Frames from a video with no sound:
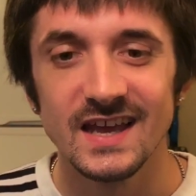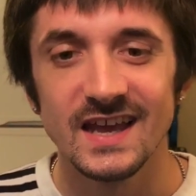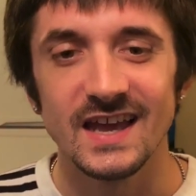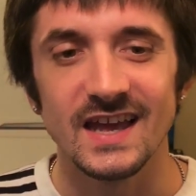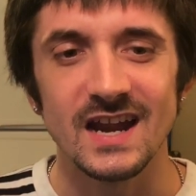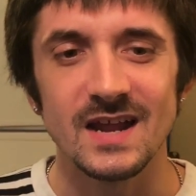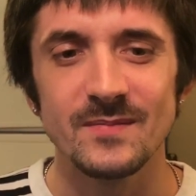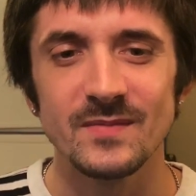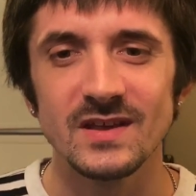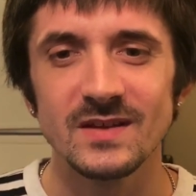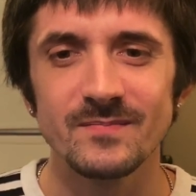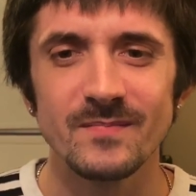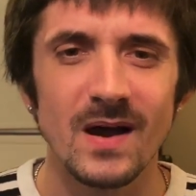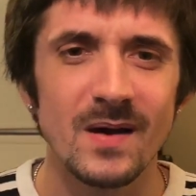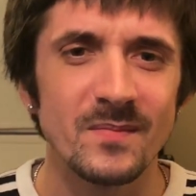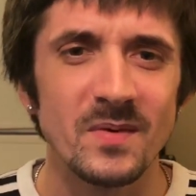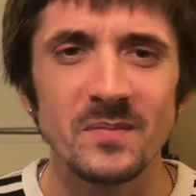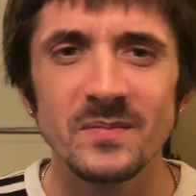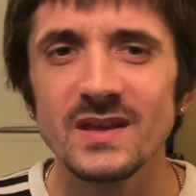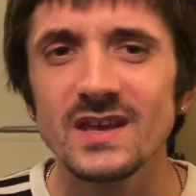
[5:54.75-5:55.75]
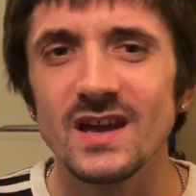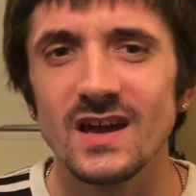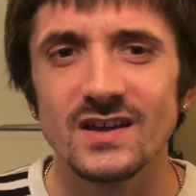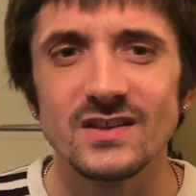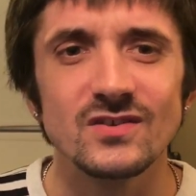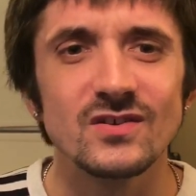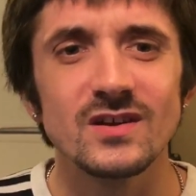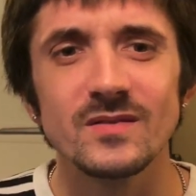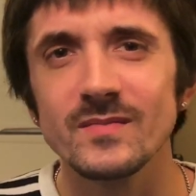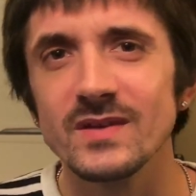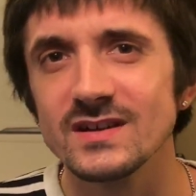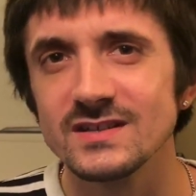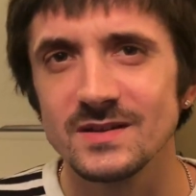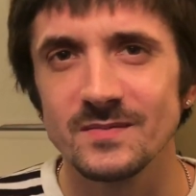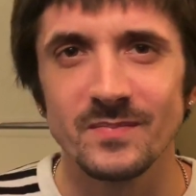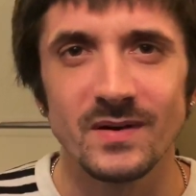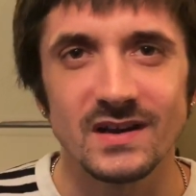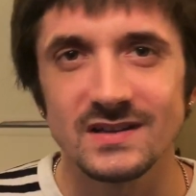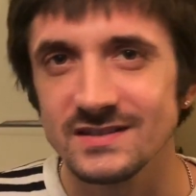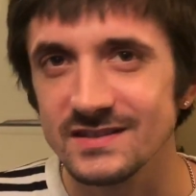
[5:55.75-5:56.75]
And I mean, mamma mia, you can make
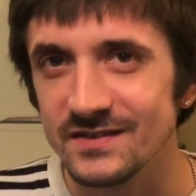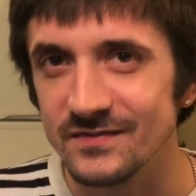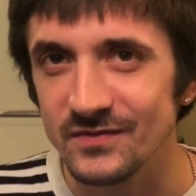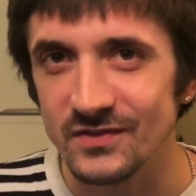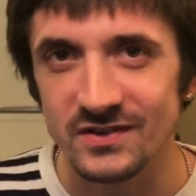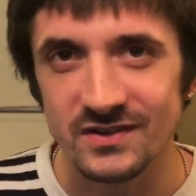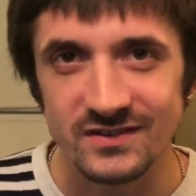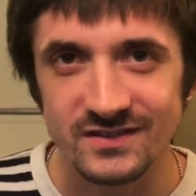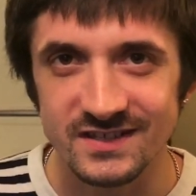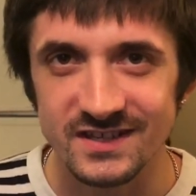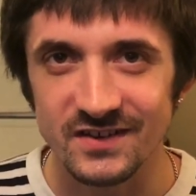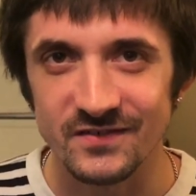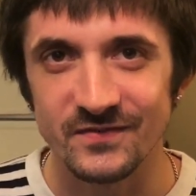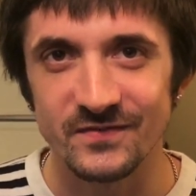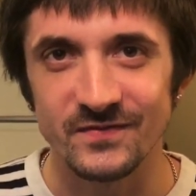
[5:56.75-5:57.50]
some pasta for yourself,